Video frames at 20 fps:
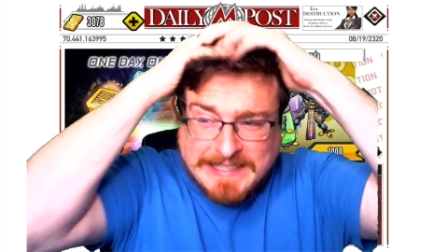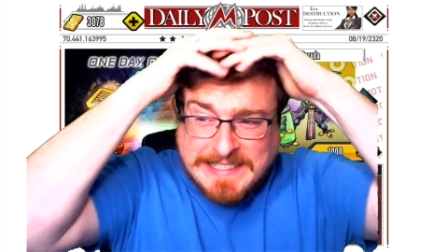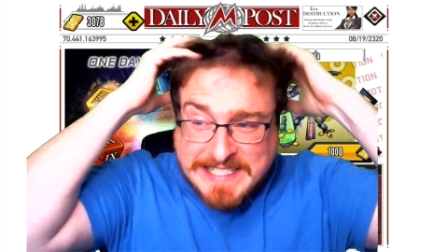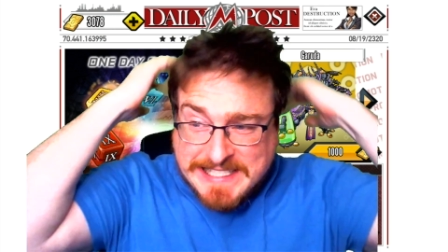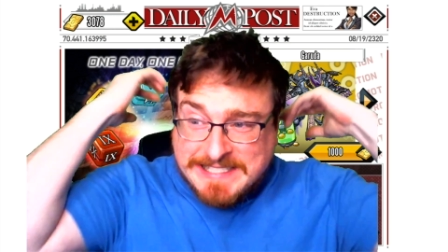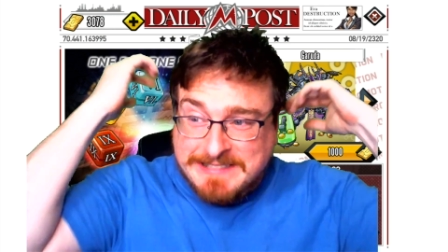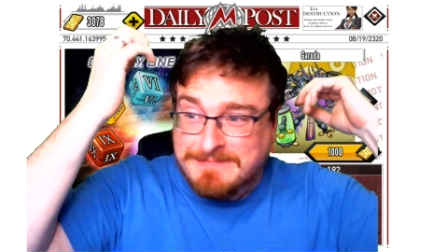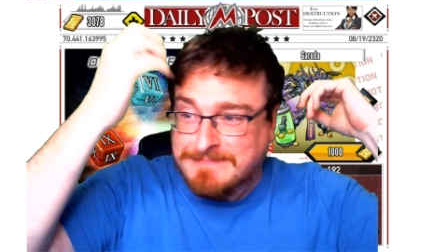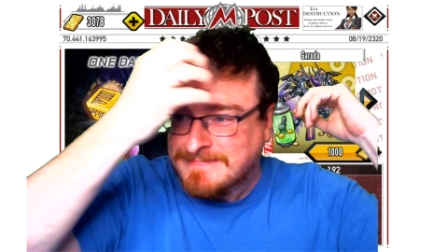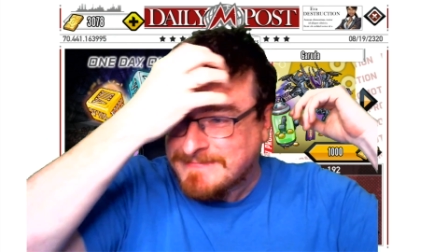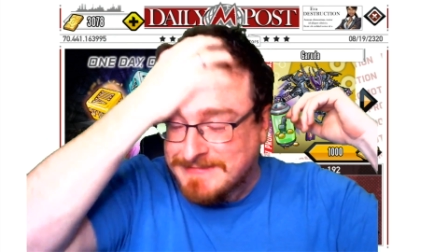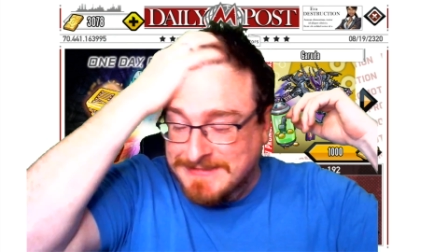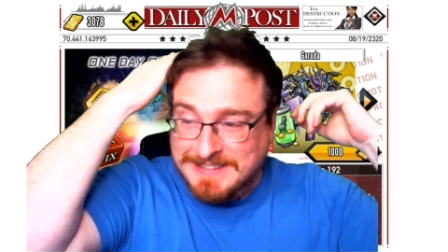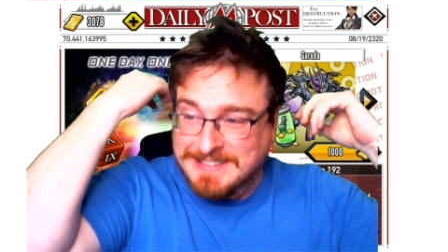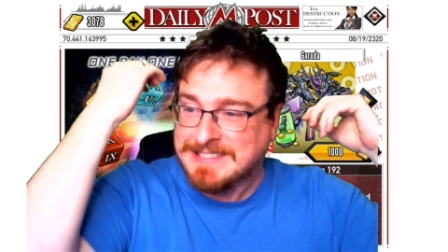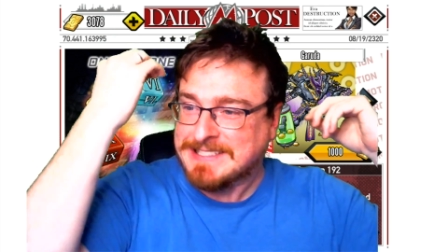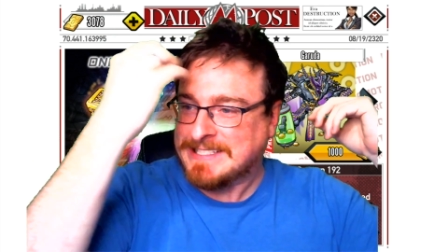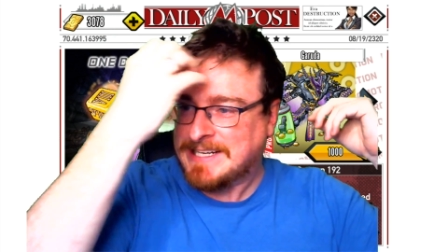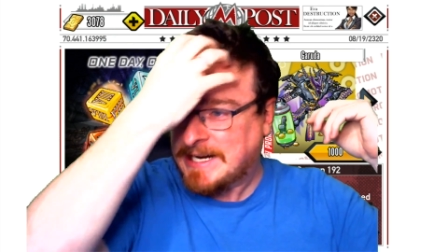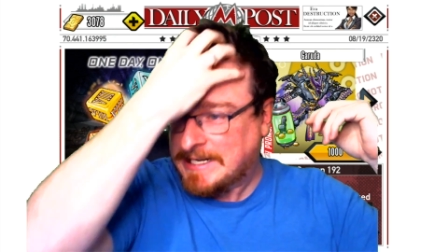just
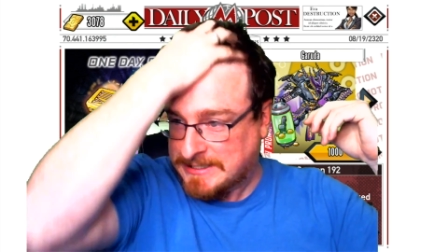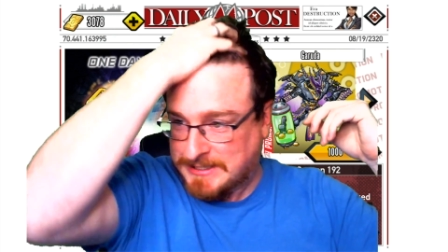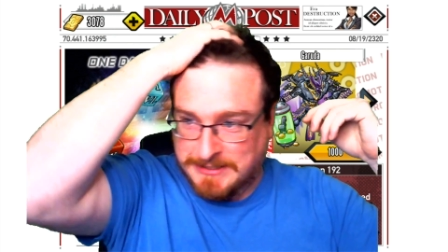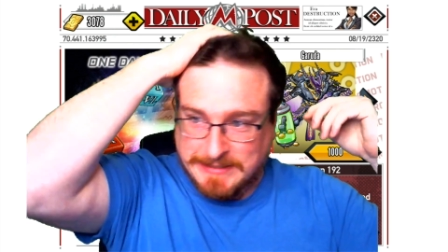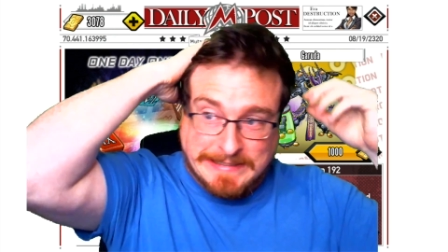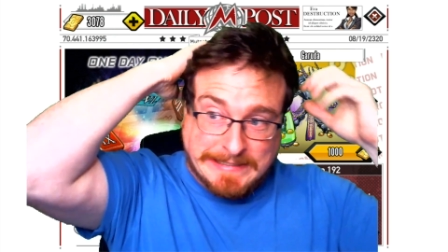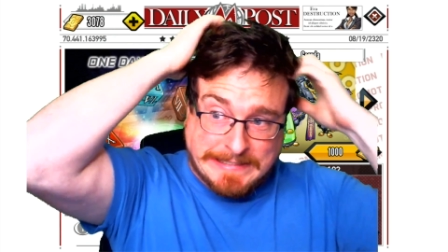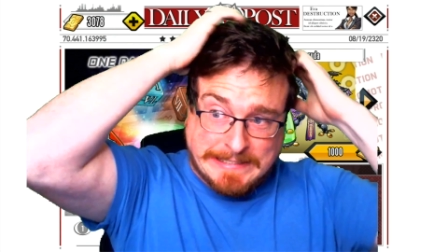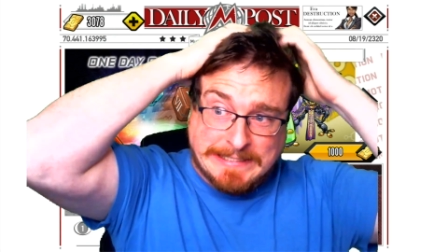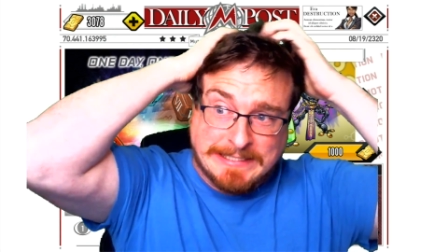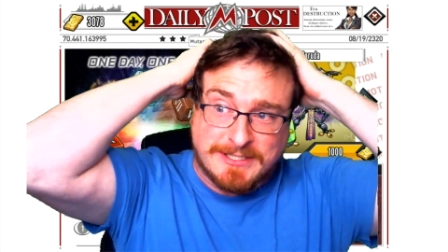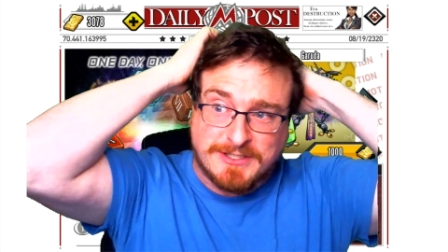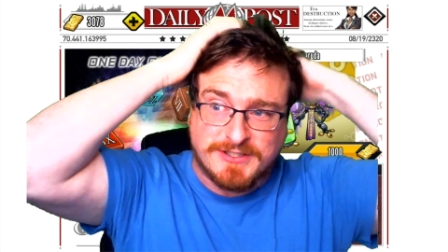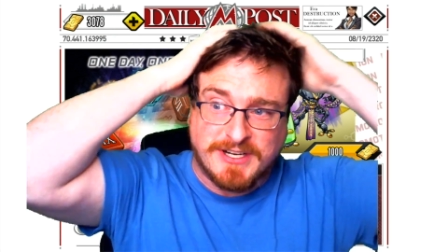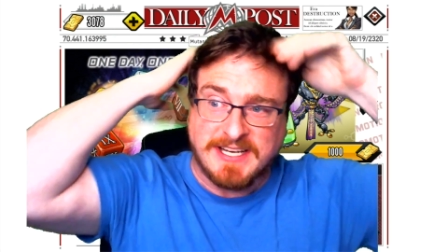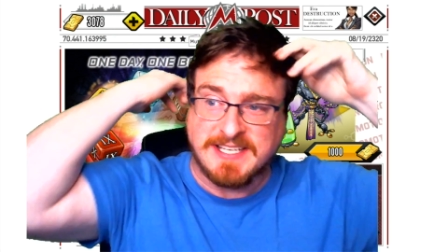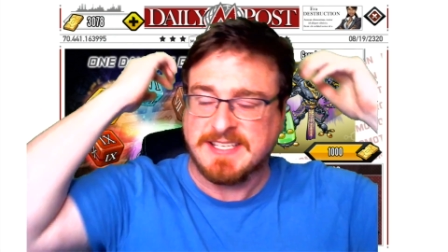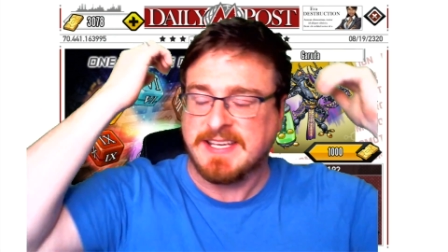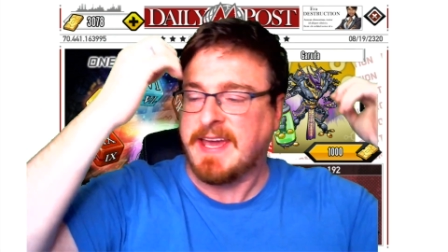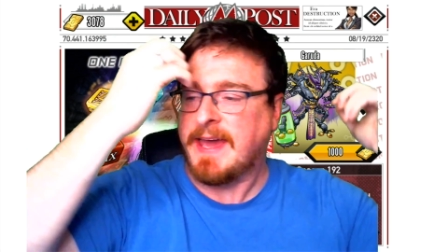yeah,
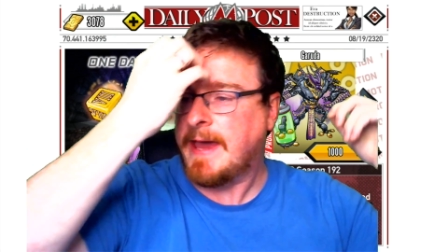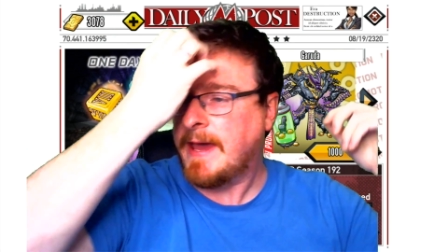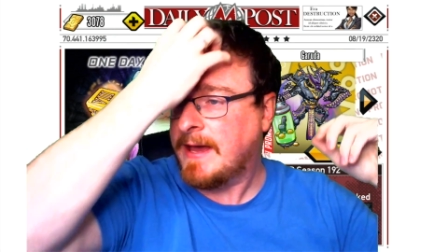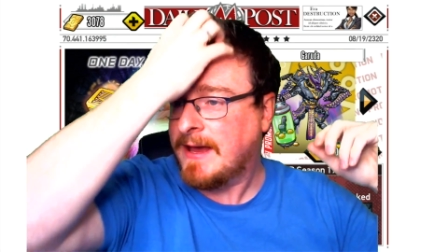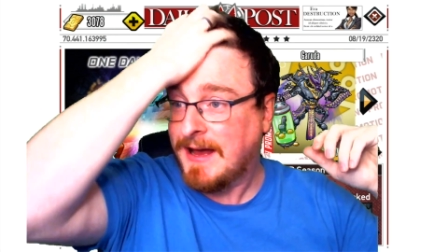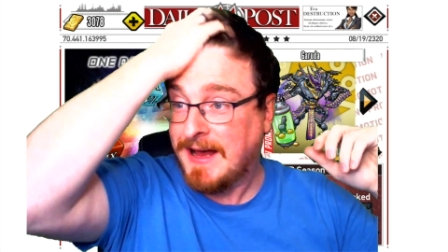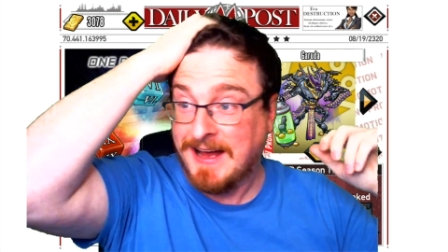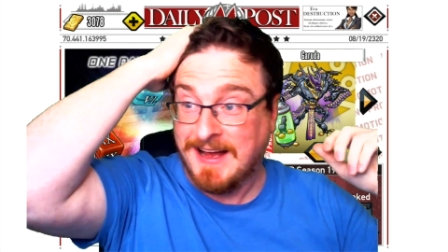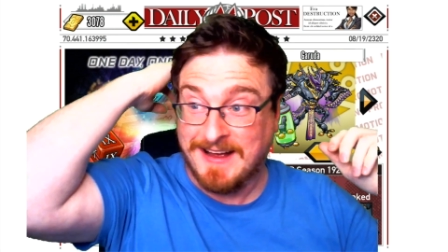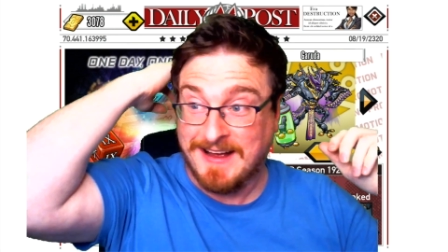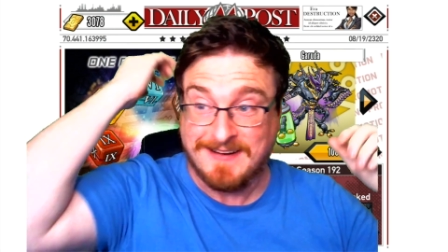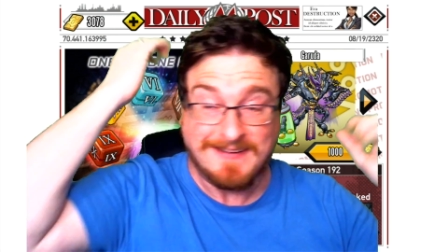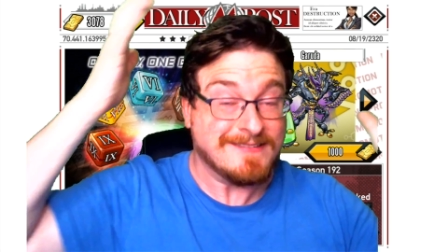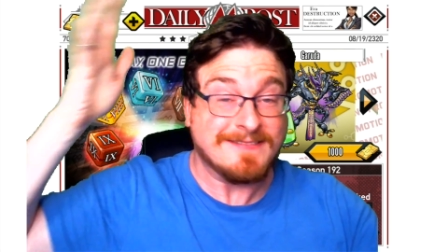crazy hair. Uh,